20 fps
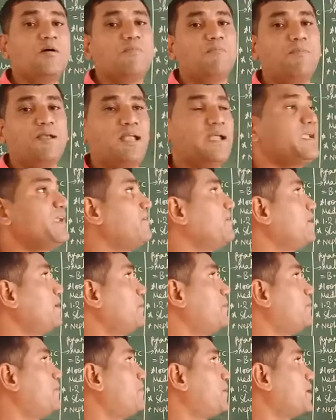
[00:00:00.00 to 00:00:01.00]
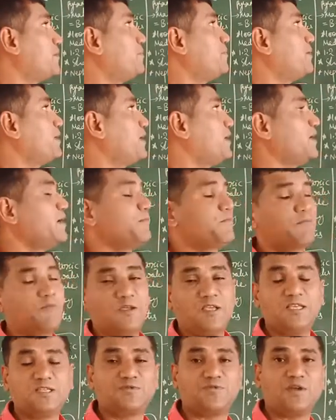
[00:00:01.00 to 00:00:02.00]
blood per minute
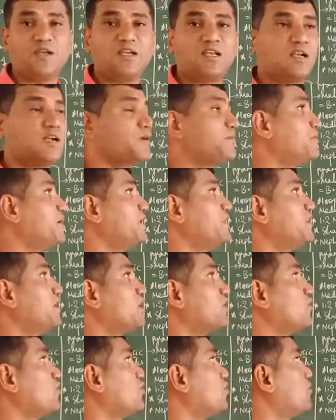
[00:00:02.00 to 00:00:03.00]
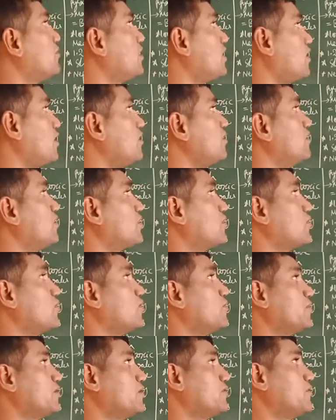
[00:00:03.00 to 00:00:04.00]
is filtered by all the
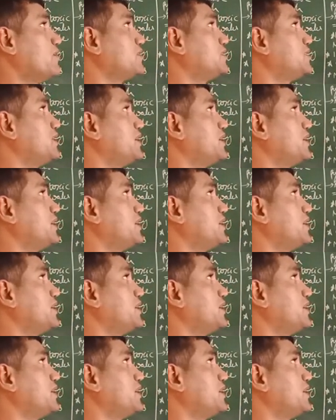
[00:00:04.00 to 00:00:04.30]
glomerulus,